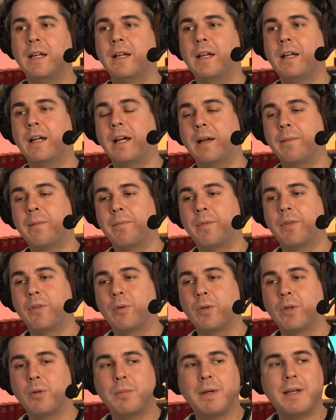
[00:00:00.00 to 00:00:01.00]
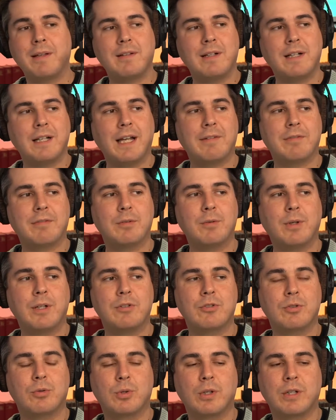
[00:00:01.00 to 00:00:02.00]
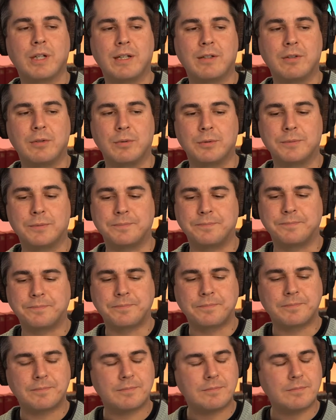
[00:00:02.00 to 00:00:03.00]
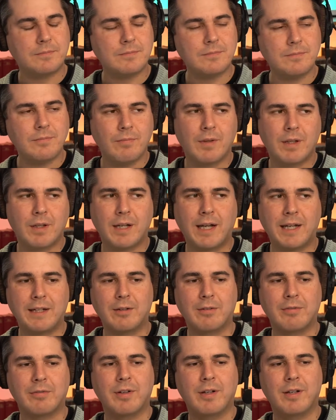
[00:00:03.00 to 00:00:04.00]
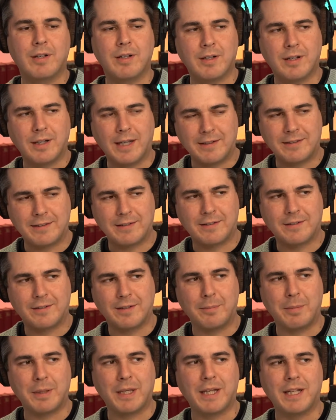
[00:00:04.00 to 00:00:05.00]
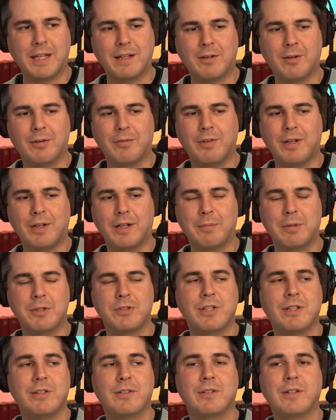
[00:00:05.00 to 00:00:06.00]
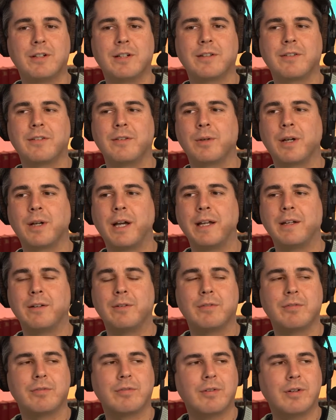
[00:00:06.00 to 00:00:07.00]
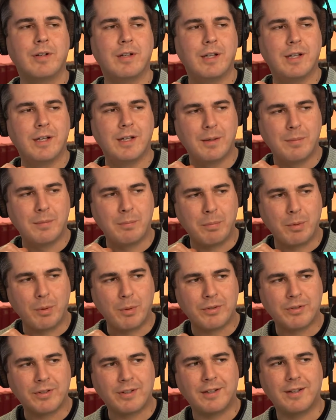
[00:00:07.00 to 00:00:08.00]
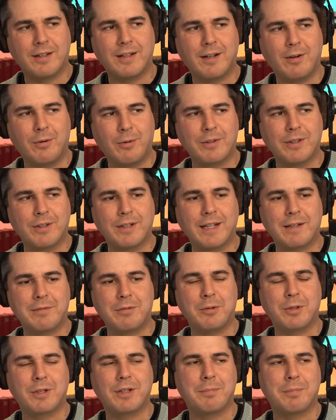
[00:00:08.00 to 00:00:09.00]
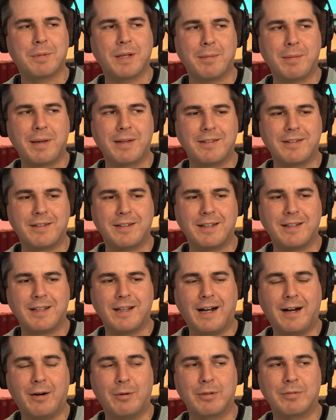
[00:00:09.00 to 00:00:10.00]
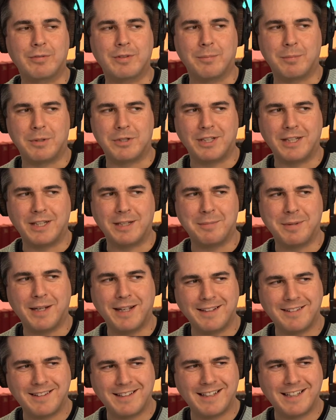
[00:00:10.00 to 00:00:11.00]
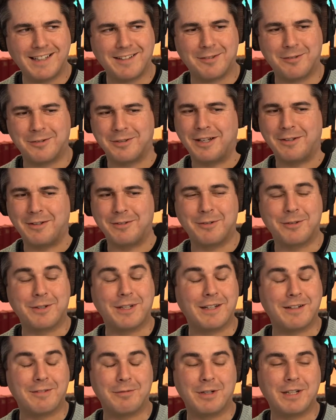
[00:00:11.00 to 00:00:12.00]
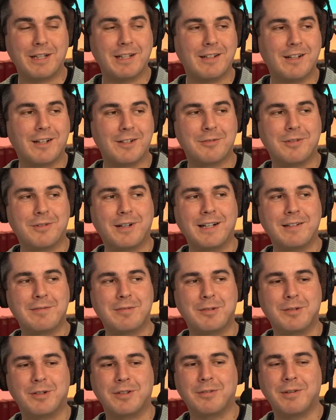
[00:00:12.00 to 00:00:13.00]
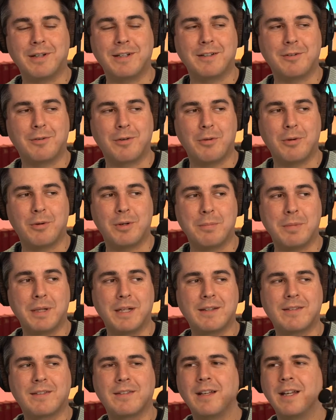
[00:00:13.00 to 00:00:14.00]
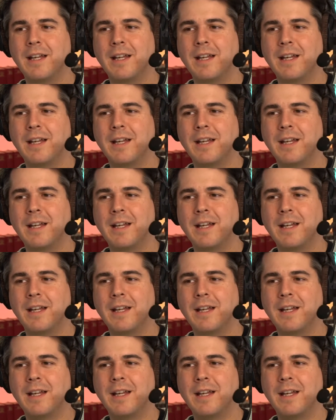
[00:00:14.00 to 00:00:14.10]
So you basically have to ensure that you kind of, at the beginning of when a machine starts, you kind of burst all the network capacity out of the machine, basically. So download a really large file for 20 or 30 minutes.